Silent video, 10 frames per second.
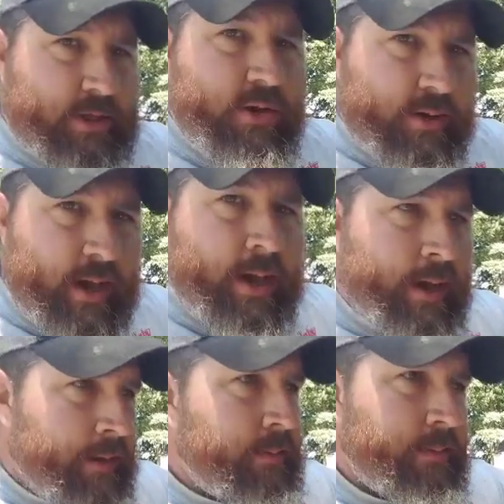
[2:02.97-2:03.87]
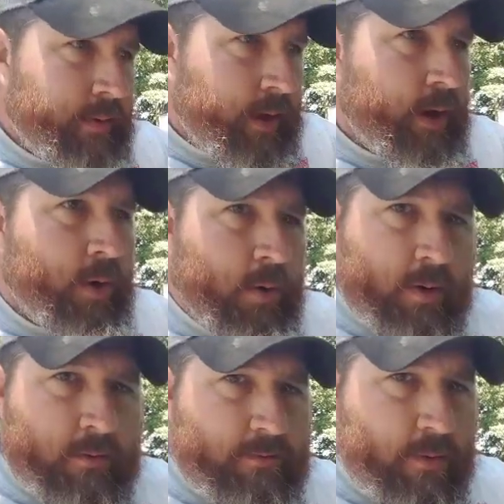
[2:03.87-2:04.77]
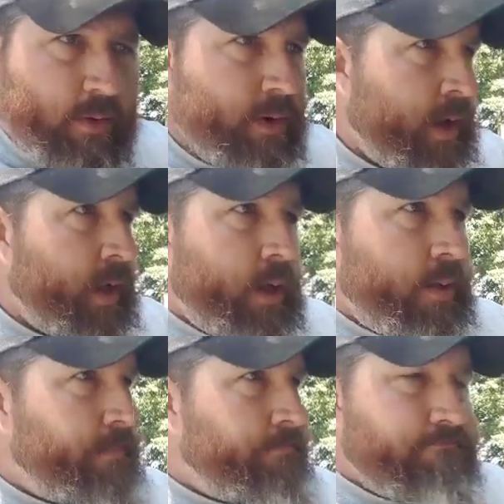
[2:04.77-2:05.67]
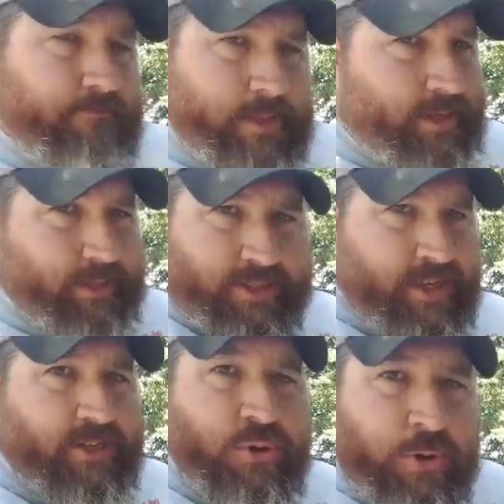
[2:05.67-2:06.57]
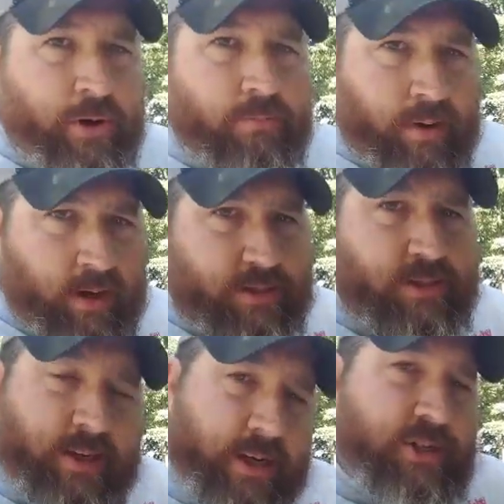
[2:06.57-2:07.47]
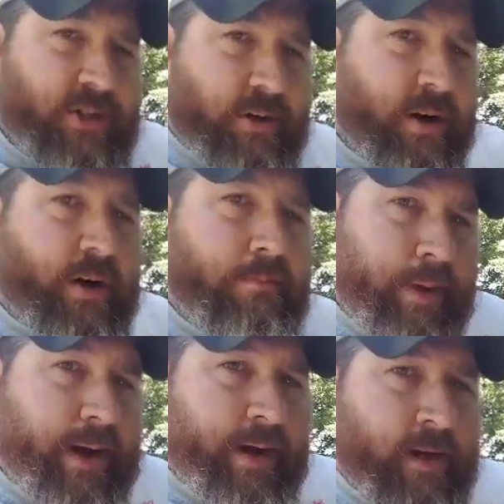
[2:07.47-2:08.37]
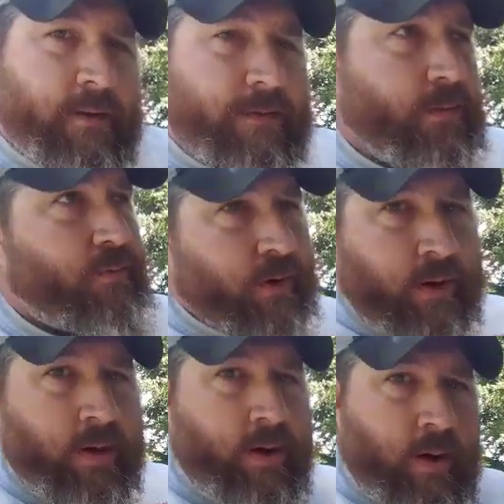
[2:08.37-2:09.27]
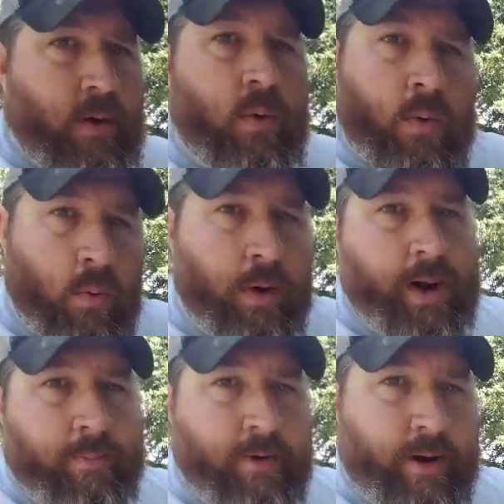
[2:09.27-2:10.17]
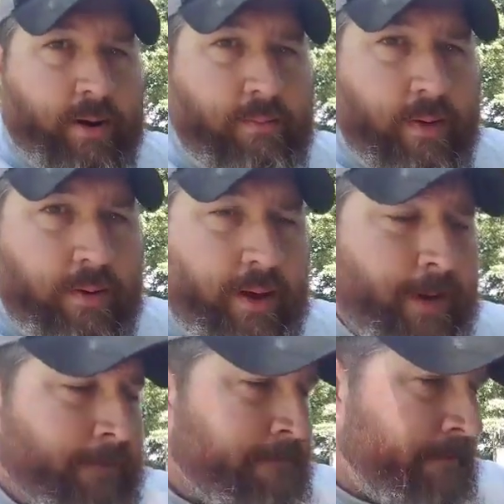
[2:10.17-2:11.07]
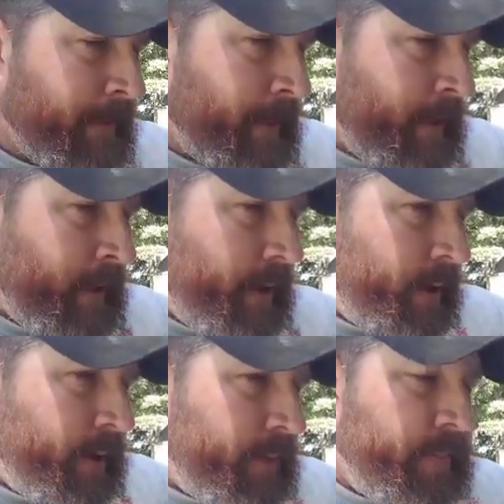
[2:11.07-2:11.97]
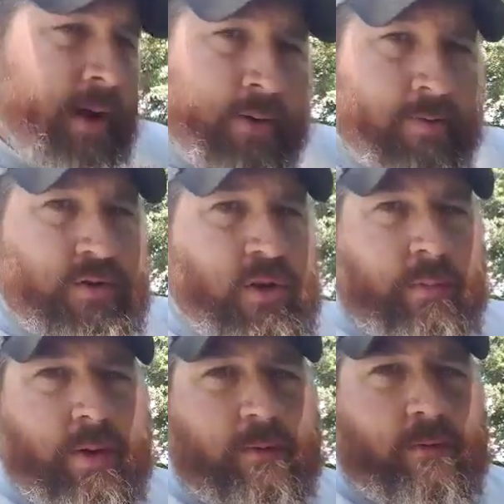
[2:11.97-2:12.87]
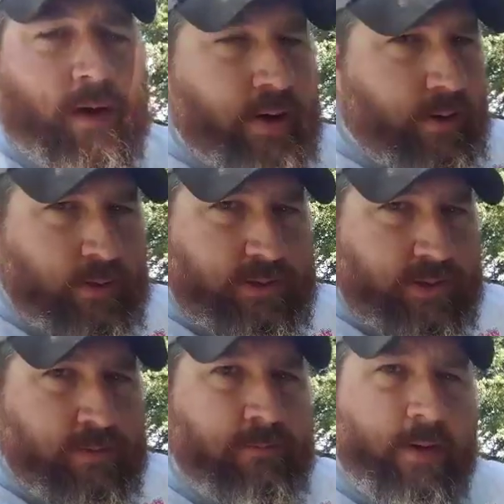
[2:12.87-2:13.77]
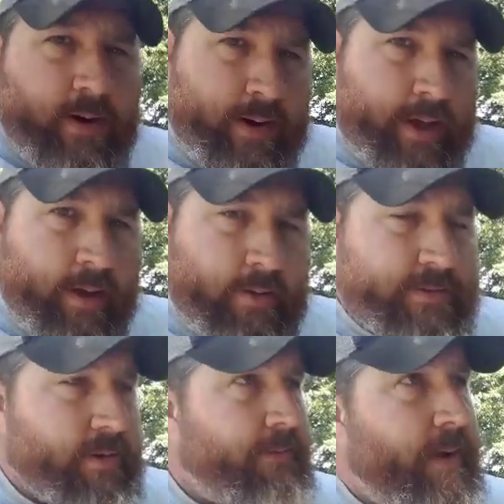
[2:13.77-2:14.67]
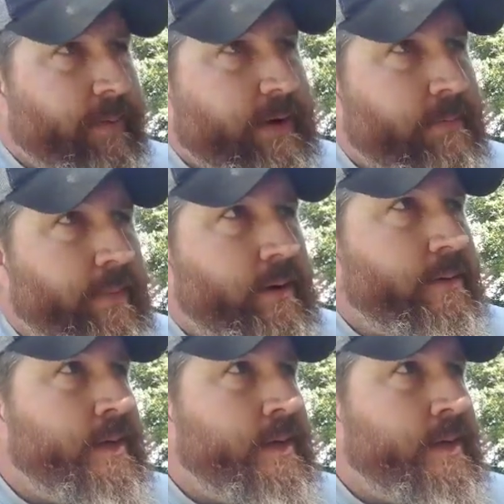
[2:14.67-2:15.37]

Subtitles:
you can go and for, let's say $200, get a generator big enough to run what I'm running, okay? However, it's going to be very noisy, very loud. It's going to vibrate the boat.